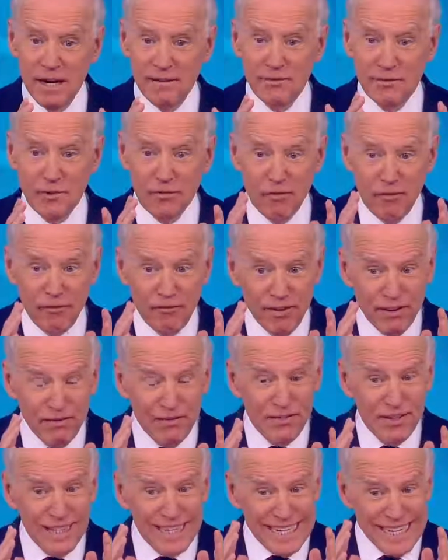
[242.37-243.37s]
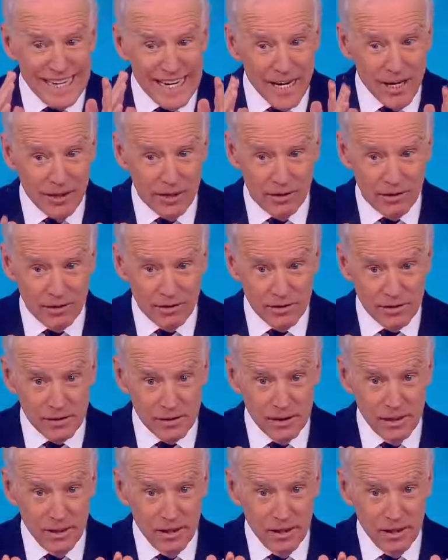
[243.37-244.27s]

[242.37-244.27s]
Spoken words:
after 50 years.